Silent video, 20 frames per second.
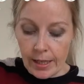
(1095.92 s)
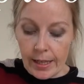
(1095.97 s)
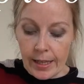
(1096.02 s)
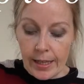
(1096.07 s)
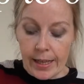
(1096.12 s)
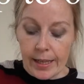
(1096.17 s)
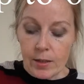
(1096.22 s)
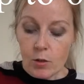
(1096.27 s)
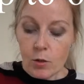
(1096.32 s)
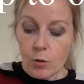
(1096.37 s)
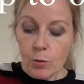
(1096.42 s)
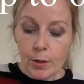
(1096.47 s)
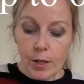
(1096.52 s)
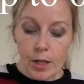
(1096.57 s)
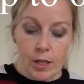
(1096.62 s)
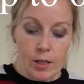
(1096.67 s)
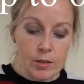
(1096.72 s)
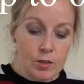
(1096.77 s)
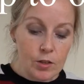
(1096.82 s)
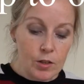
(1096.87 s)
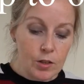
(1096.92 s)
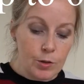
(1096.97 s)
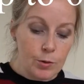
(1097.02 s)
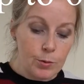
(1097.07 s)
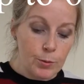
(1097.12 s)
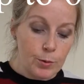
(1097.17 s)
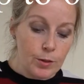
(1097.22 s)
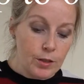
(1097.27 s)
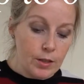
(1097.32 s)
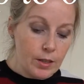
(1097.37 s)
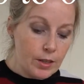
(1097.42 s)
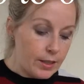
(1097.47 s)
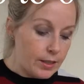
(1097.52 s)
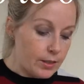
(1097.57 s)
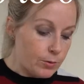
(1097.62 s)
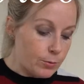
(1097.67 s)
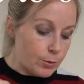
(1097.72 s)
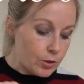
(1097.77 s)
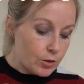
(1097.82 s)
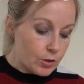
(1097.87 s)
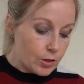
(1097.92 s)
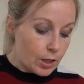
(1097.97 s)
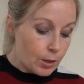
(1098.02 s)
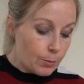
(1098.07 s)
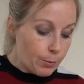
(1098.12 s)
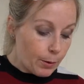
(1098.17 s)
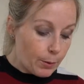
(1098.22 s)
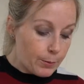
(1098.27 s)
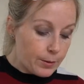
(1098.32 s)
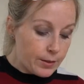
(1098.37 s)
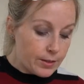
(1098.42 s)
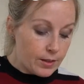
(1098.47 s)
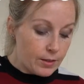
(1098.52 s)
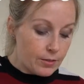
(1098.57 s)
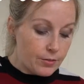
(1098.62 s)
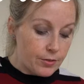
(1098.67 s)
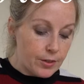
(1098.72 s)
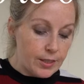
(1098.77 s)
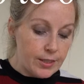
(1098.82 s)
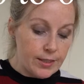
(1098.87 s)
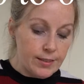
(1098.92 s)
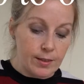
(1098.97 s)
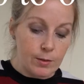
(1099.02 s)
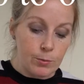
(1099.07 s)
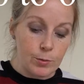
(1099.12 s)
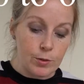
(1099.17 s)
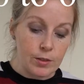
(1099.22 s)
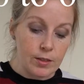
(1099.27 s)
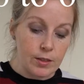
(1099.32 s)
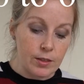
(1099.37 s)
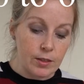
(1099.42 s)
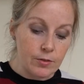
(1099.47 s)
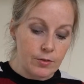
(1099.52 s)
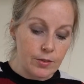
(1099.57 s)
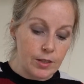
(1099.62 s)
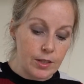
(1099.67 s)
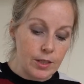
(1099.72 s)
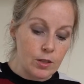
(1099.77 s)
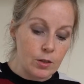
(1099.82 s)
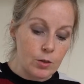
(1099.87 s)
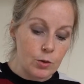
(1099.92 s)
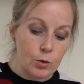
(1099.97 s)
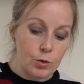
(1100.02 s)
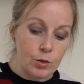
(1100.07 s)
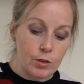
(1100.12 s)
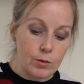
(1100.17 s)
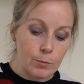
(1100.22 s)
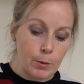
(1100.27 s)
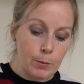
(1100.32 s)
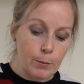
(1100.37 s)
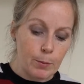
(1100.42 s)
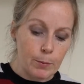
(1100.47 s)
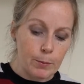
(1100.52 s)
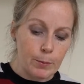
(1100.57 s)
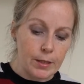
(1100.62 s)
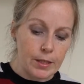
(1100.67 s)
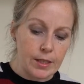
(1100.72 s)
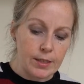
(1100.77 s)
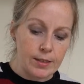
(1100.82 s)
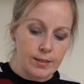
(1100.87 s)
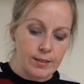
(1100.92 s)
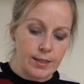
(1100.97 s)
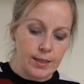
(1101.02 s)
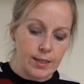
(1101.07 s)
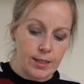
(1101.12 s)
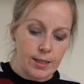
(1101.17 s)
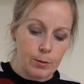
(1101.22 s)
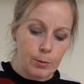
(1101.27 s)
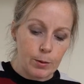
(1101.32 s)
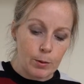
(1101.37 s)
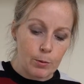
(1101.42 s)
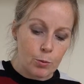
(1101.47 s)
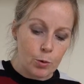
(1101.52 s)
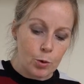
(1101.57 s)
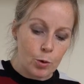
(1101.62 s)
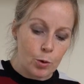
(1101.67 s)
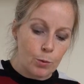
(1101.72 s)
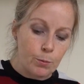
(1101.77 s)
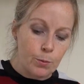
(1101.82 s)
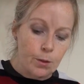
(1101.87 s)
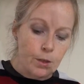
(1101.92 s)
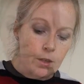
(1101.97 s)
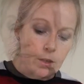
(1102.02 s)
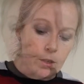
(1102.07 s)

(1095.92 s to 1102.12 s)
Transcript: And all we're going to do is we're just going to pop this in the freezer once it's fully cool, because my pumpkin is still a little bit warm.